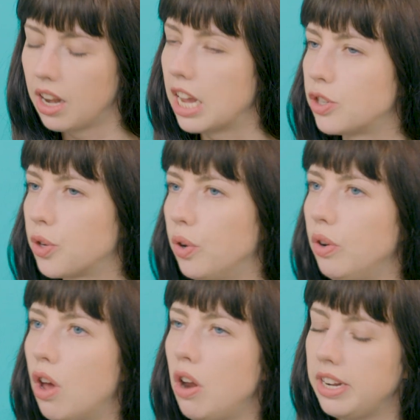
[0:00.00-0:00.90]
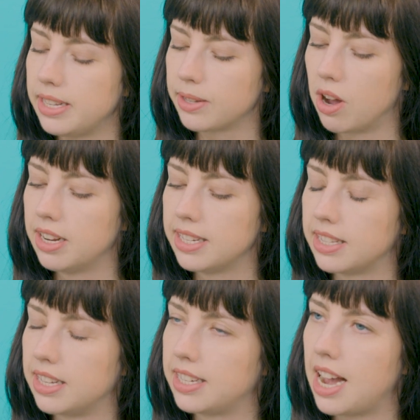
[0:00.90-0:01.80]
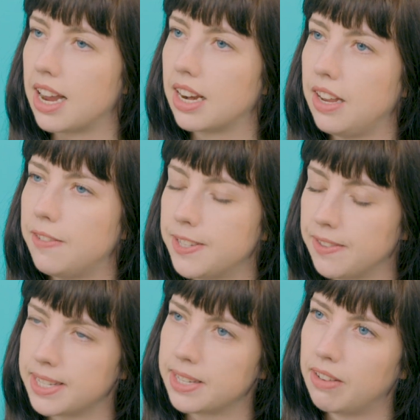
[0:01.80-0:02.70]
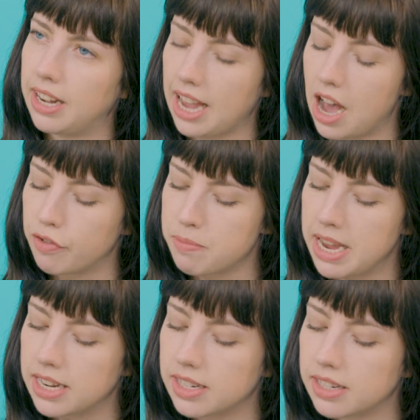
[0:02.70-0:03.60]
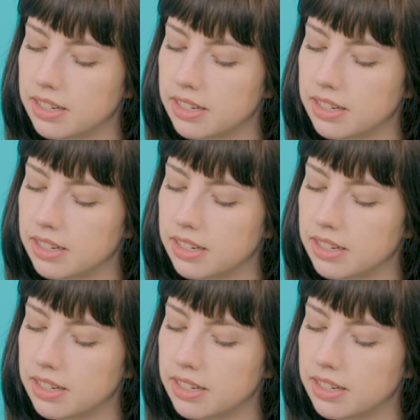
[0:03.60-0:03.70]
Like two lonely scholars in the dark clefts of the Cyrillic alphabet.